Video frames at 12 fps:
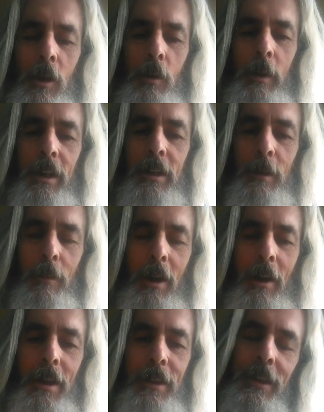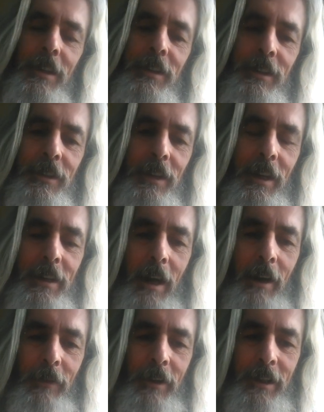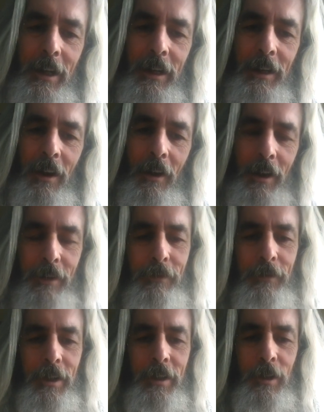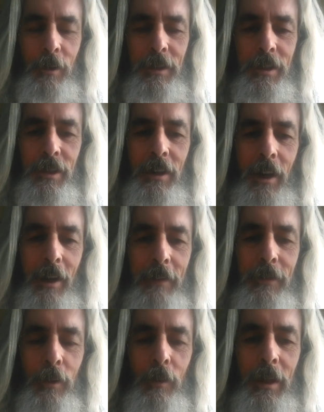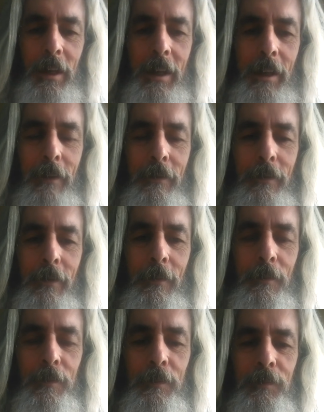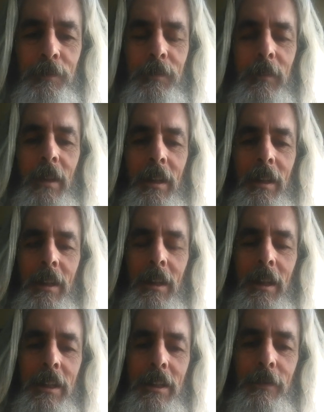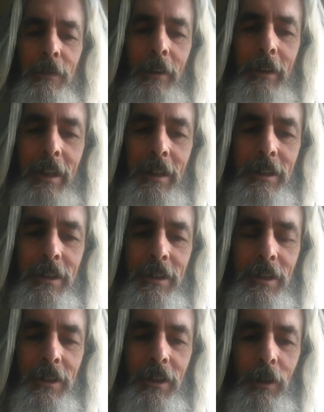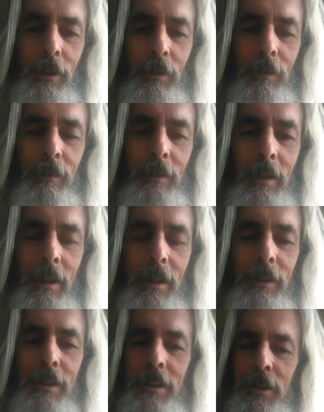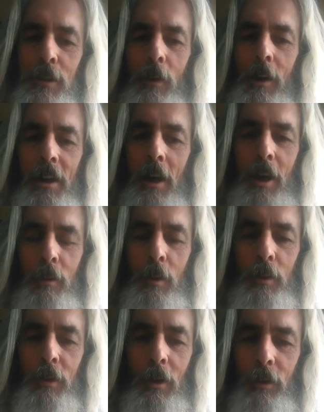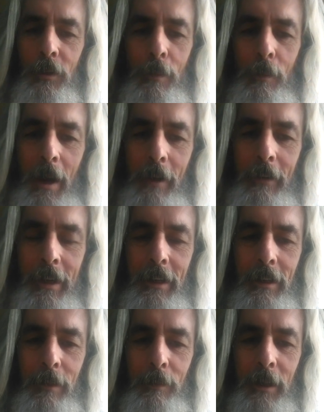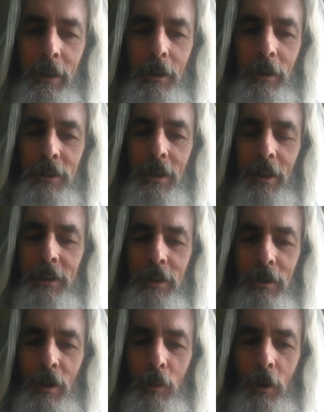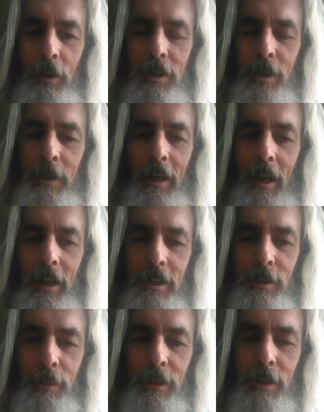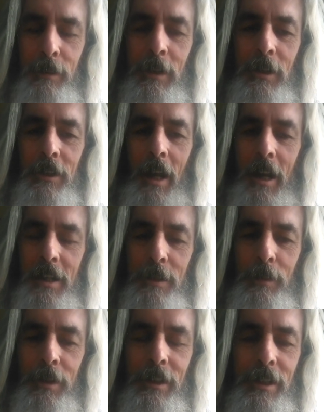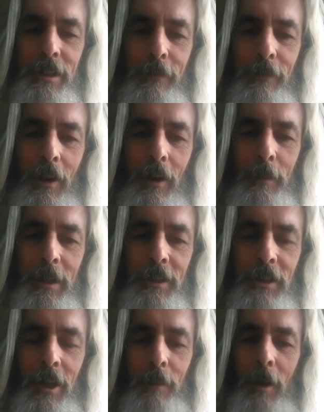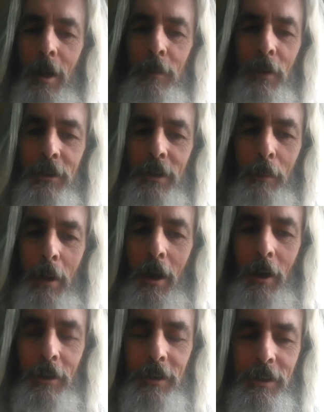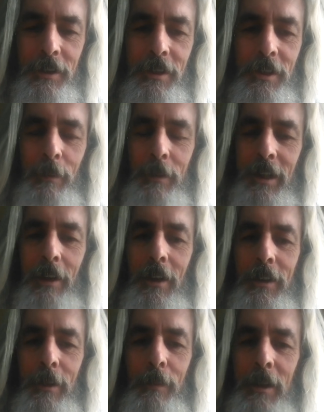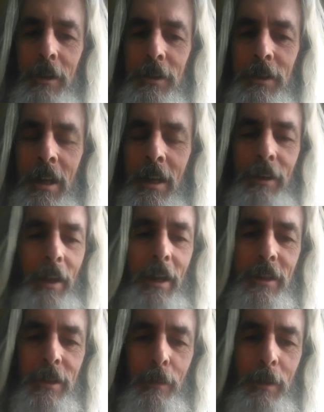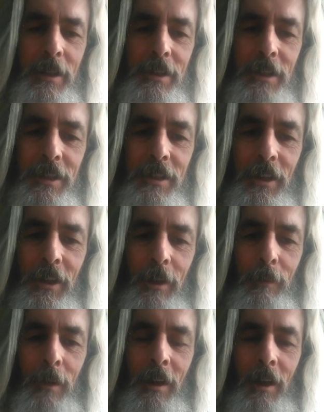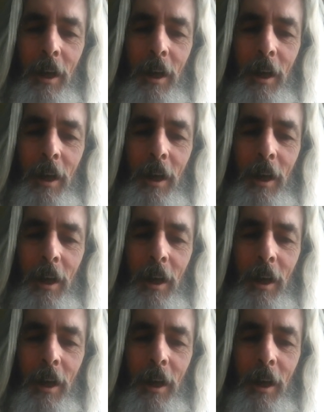We can apply this in everyday life, in this life that we live. It's very easy to do. This is why I will not marry, because I do not want to be a husband, because a husband is a farming term. I am not a partner to somebody either, because that is a business term.